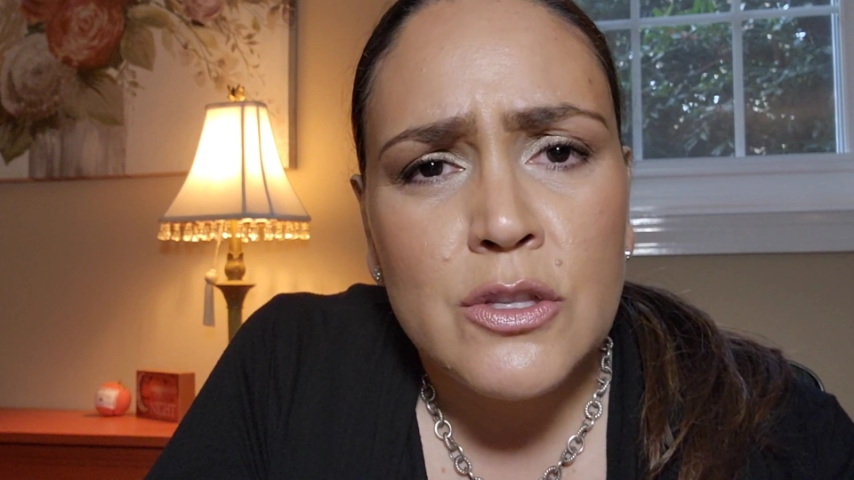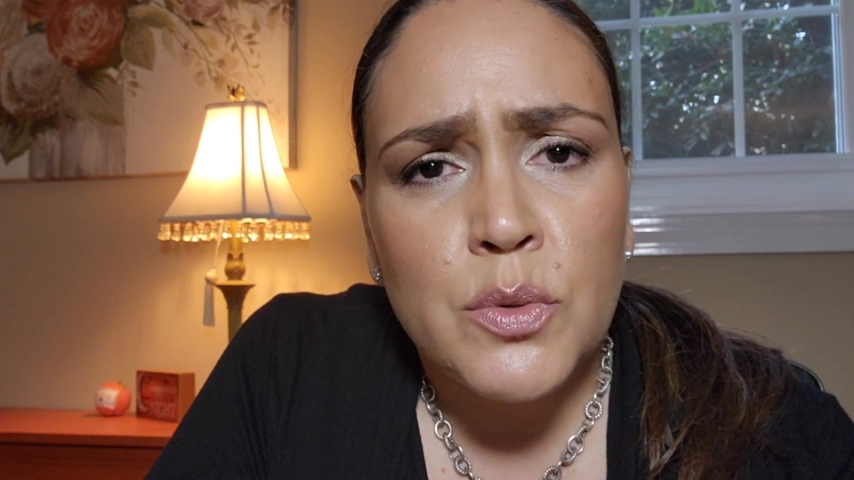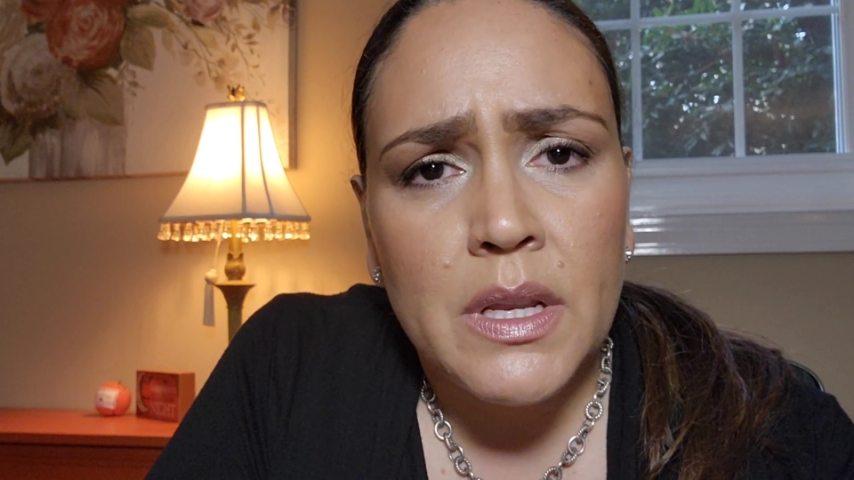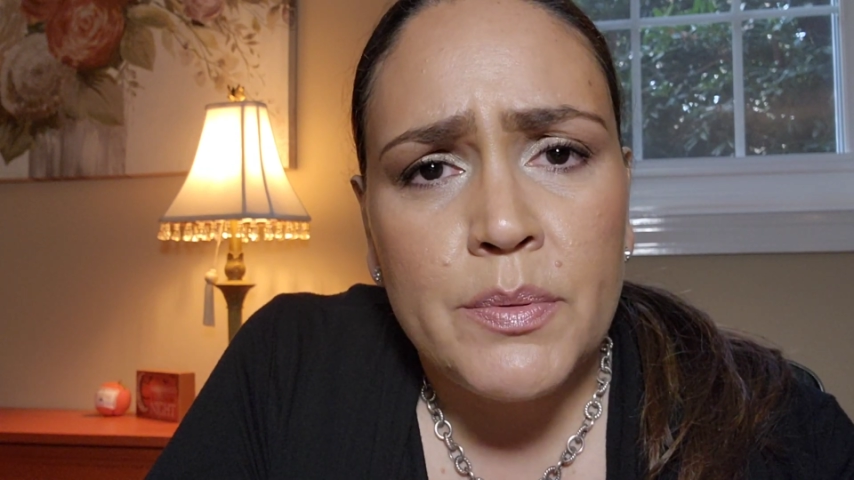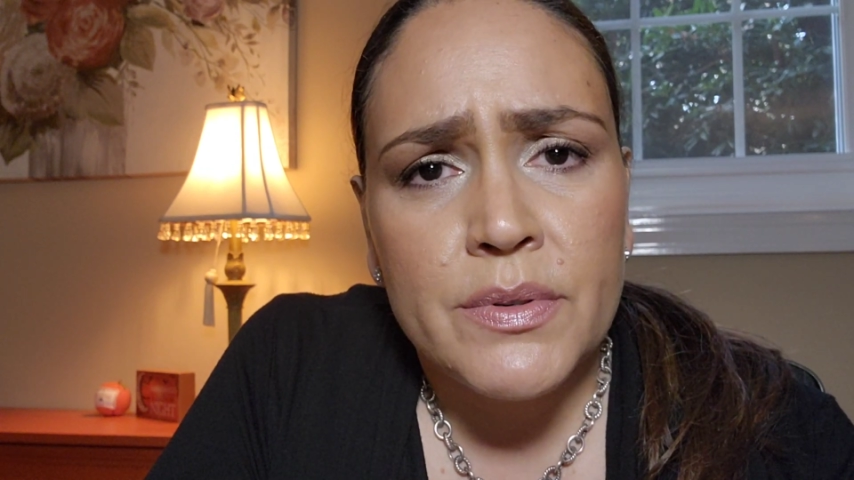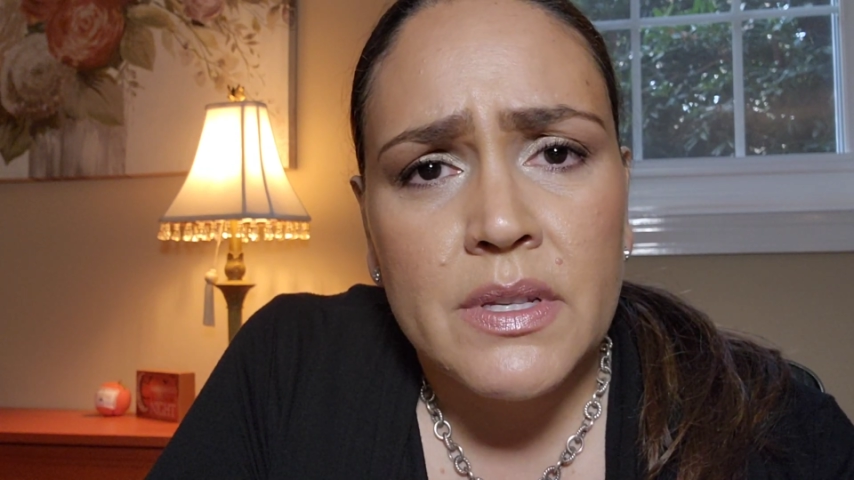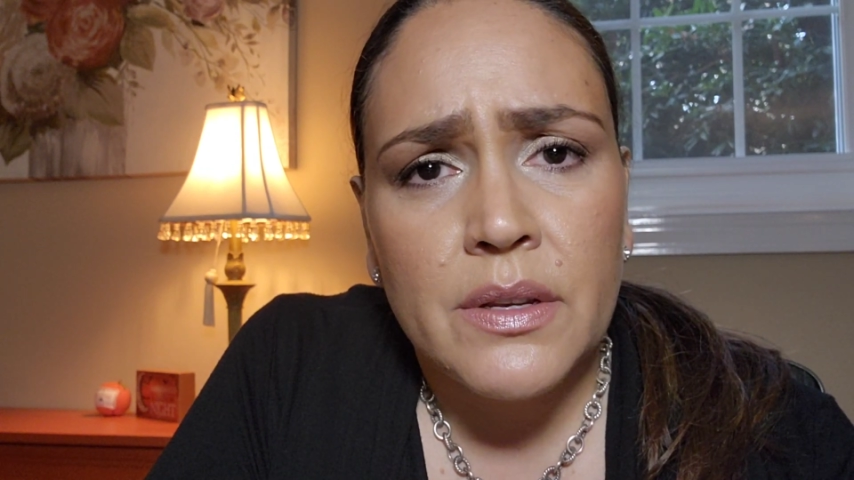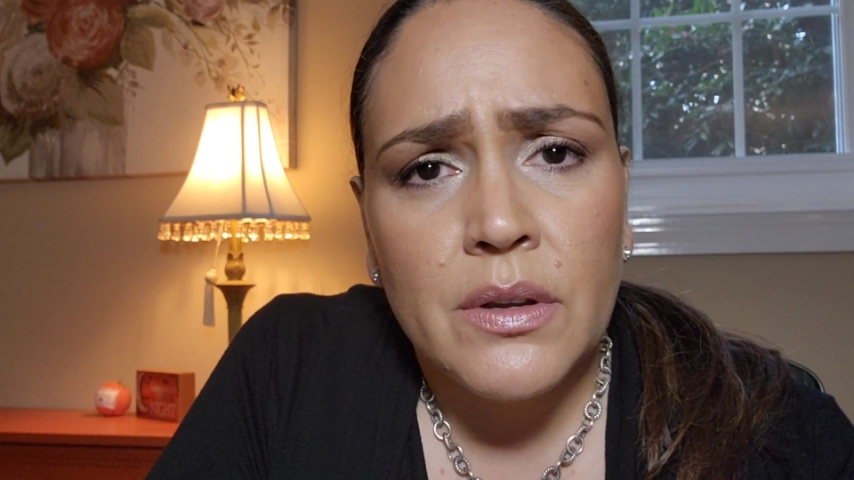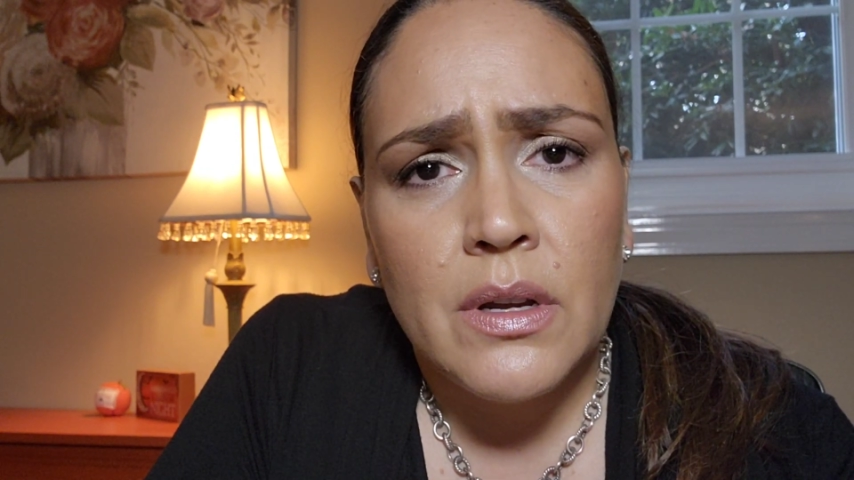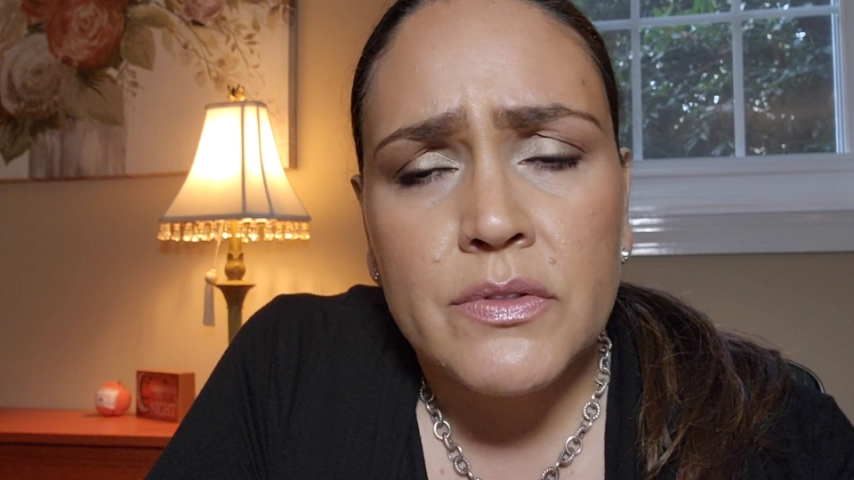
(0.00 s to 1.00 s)
20%
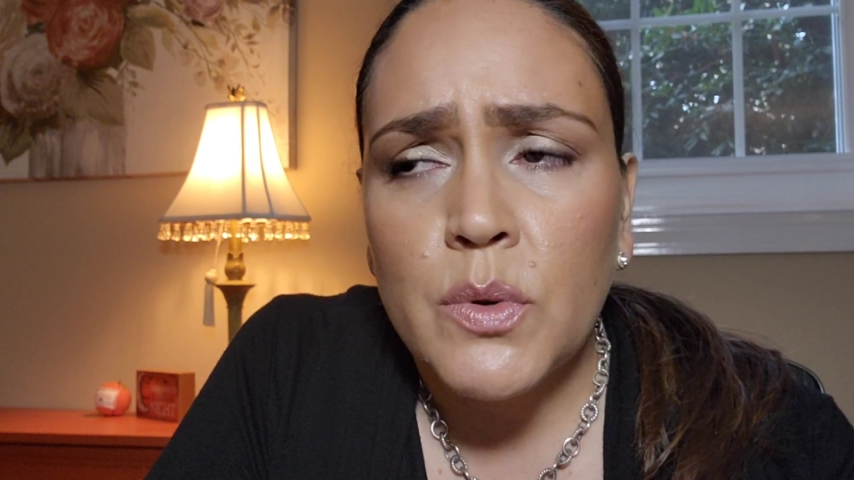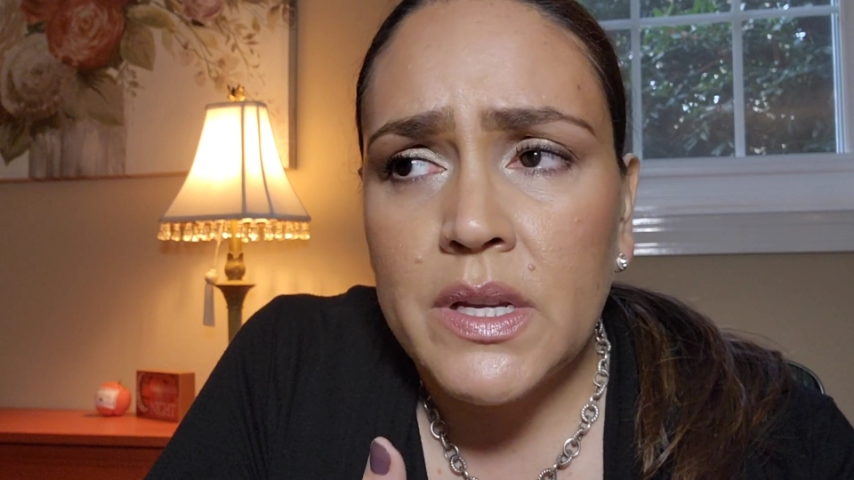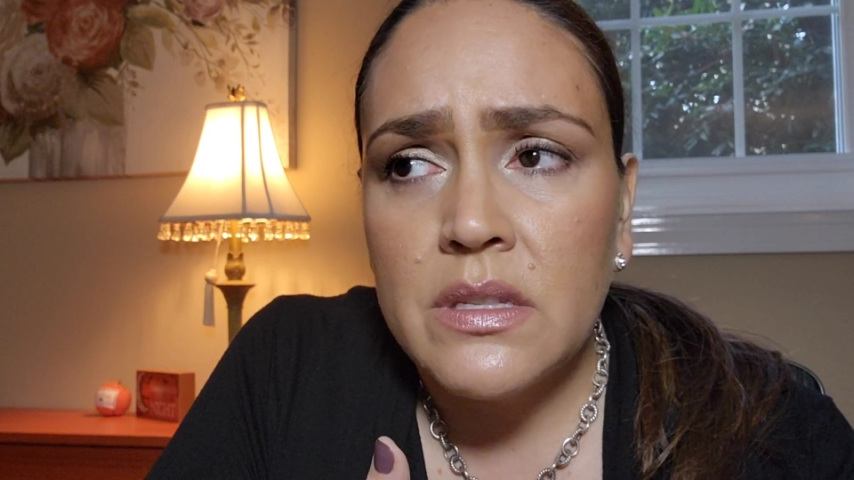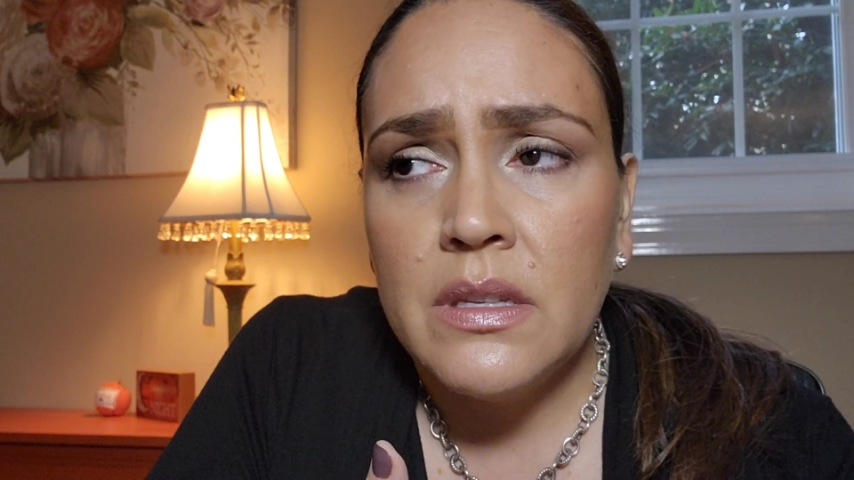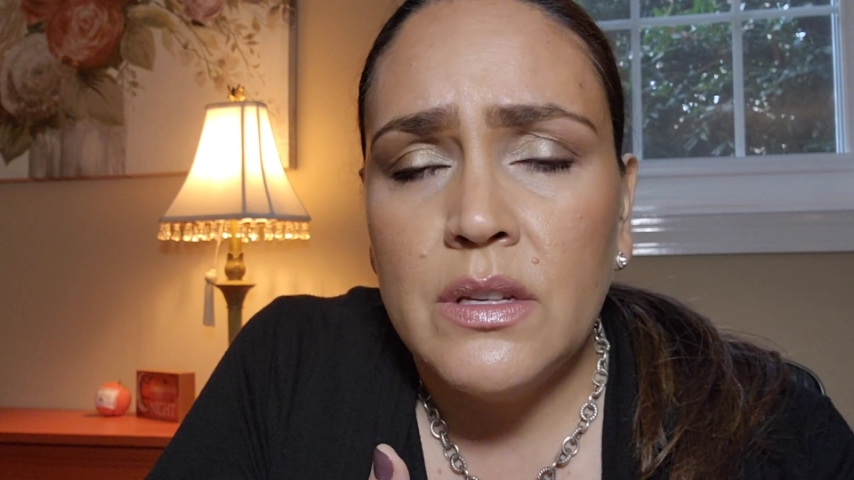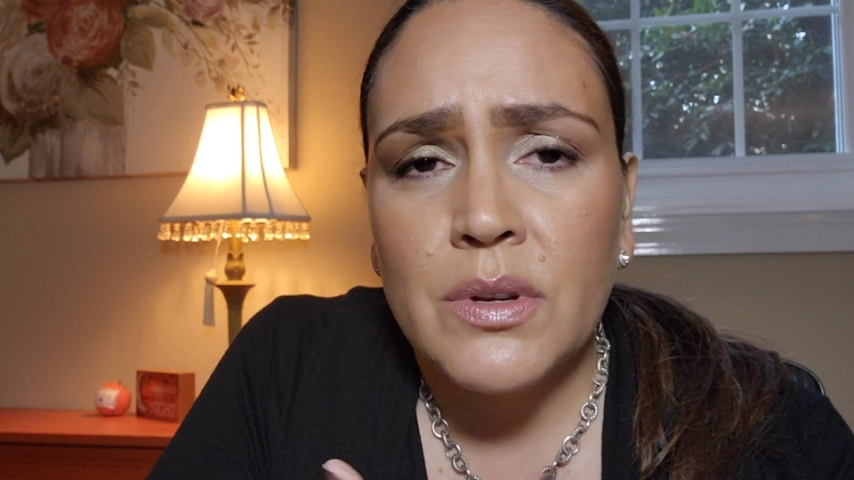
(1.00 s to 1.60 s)
off twice a year.